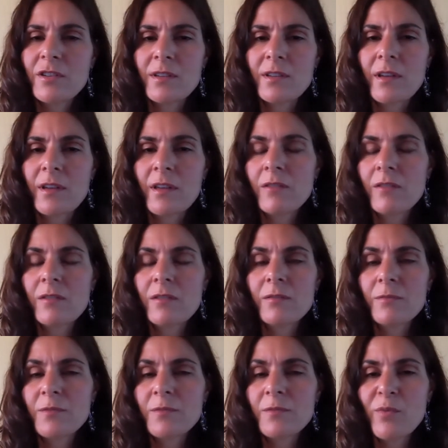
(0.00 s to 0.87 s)
and
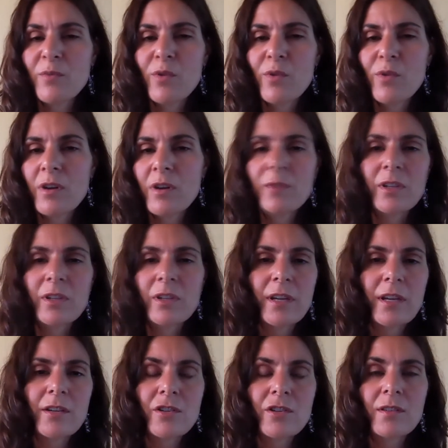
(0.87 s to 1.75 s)
other support
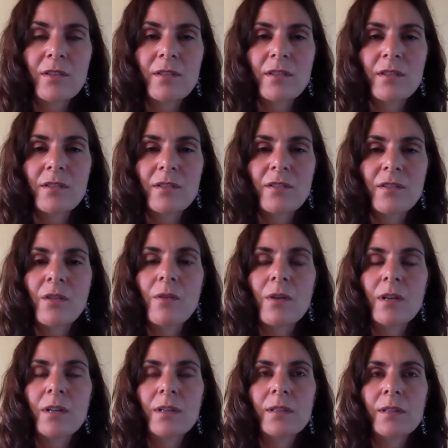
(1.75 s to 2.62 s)
obligations and
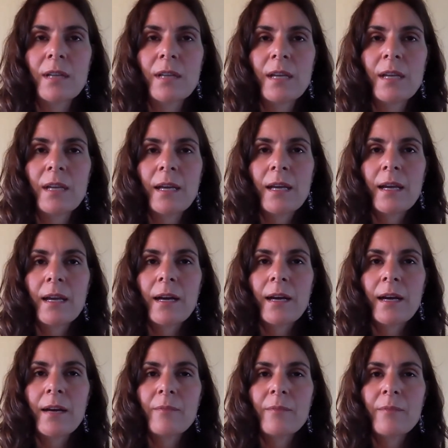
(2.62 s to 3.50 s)
so on.
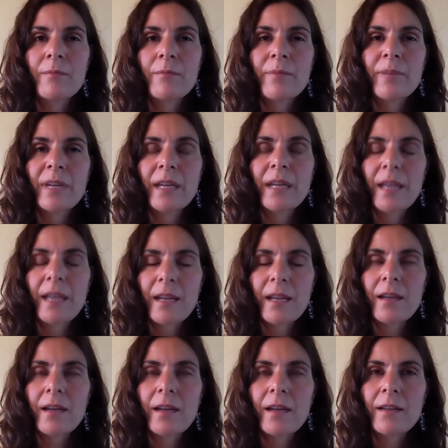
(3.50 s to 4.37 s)
But
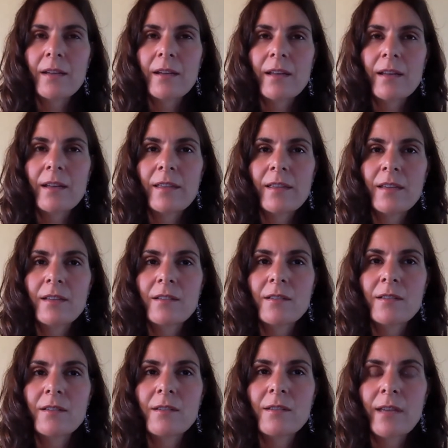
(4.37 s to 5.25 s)
again, I
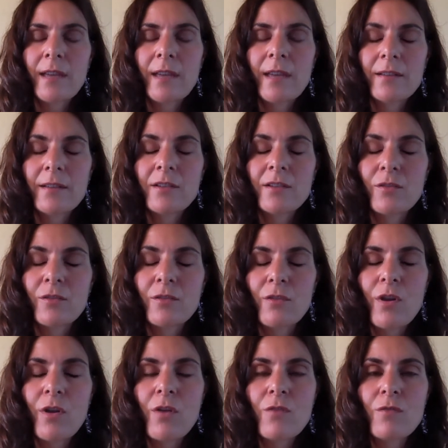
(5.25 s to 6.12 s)
think, again, to
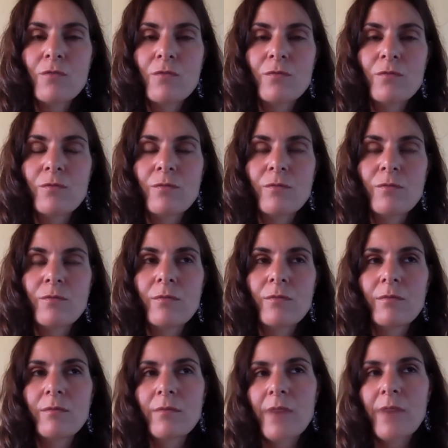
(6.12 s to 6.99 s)
grow
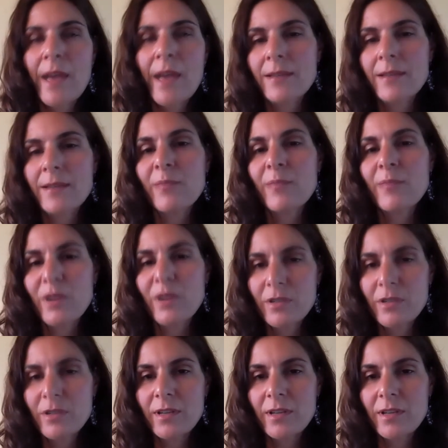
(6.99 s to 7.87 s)
as a
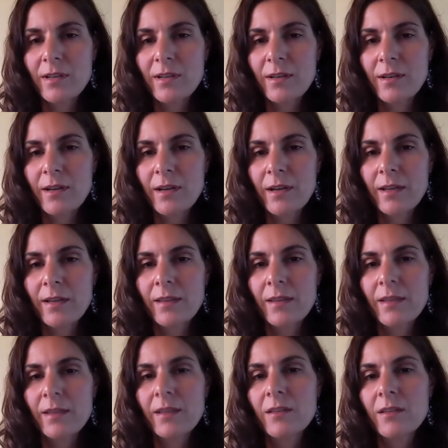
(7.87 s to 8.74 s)
person, I
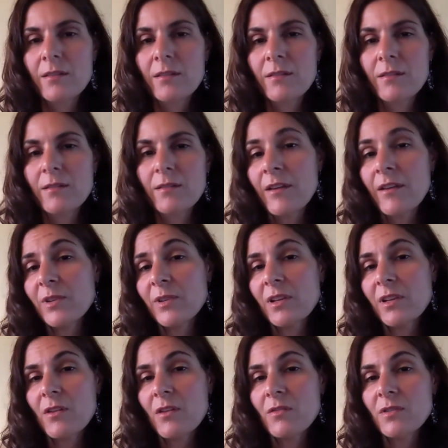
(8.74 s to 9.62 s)
think
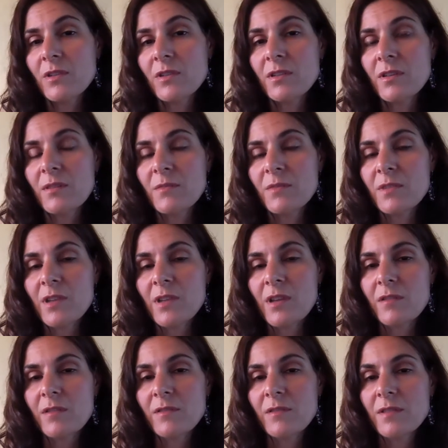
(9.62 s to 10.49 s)
everybody owes it to
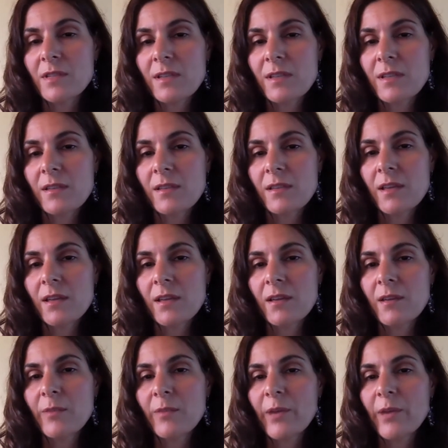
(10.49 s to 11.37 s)
themselves to
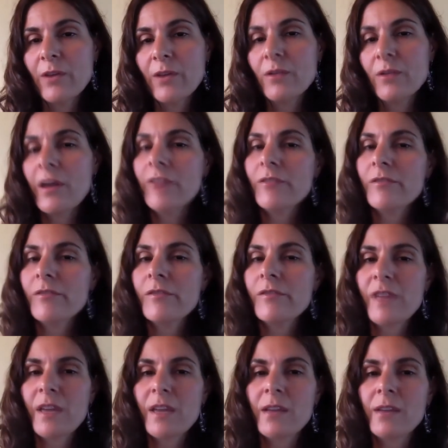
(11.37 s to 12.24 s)
think about other
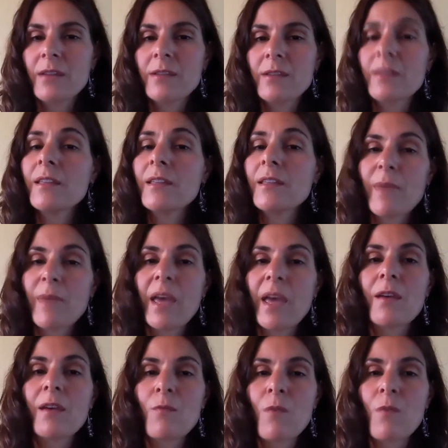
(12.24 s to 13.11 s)
things that they
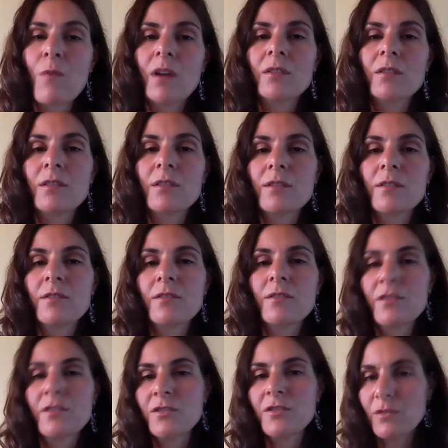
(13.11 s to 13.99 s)
may want
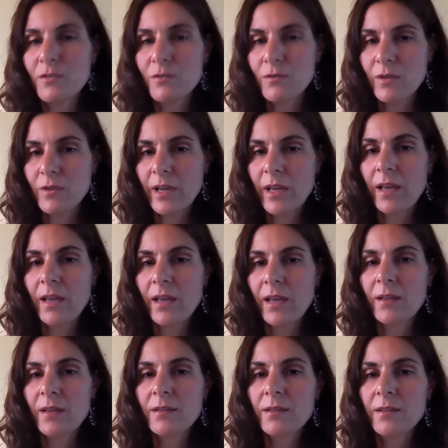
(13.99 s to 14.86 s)
to do
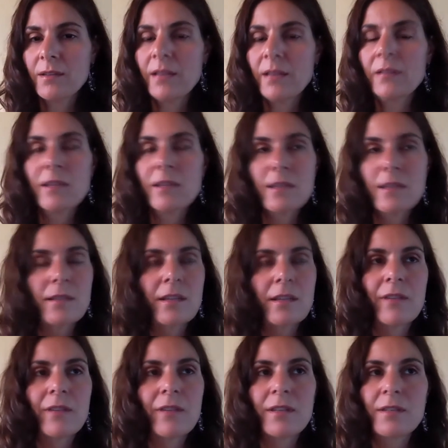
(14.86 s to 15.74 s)
and at least
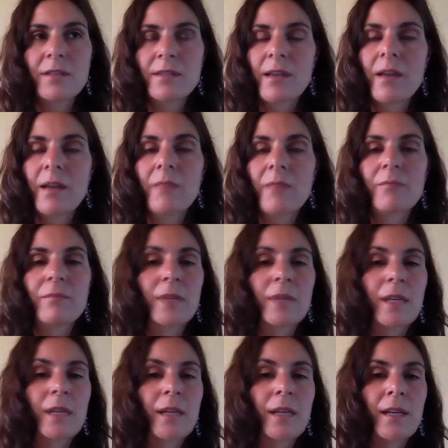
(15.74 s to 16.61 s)
give it
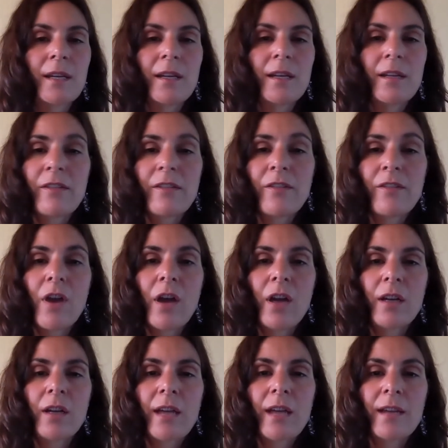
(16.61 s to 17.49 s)
some
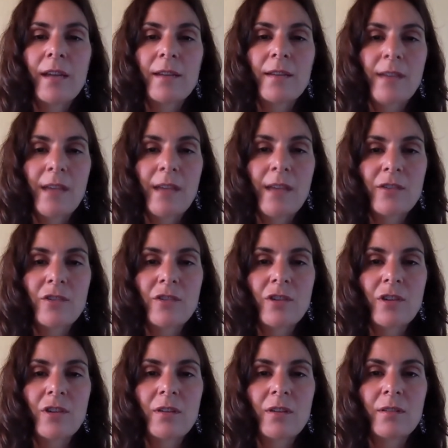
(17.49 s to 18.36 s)
thought and
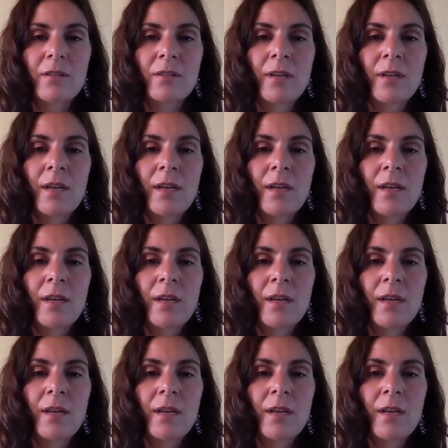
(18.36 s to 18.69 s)
attention.